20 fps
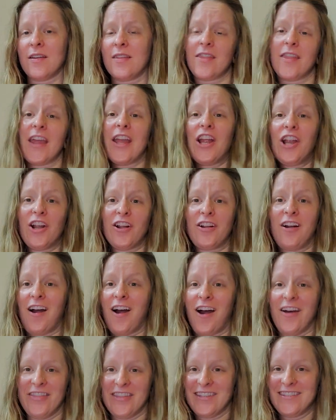there
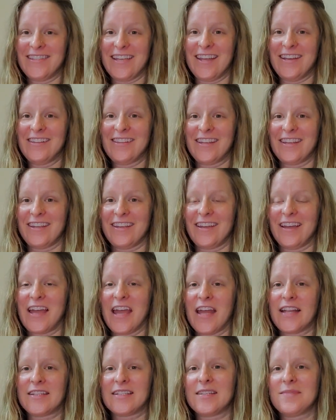on the daily,
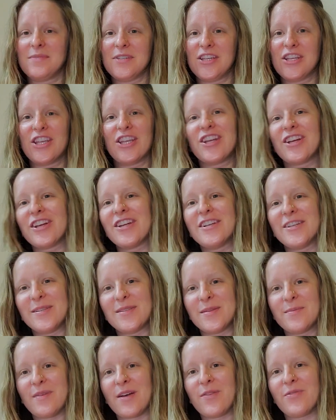and to be
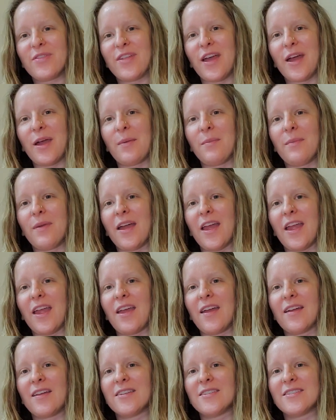curious about them
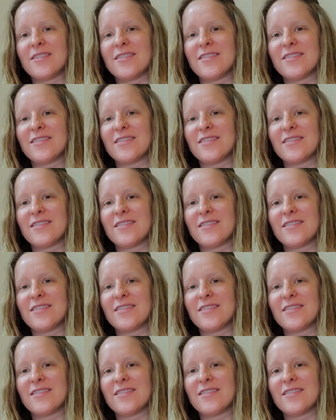and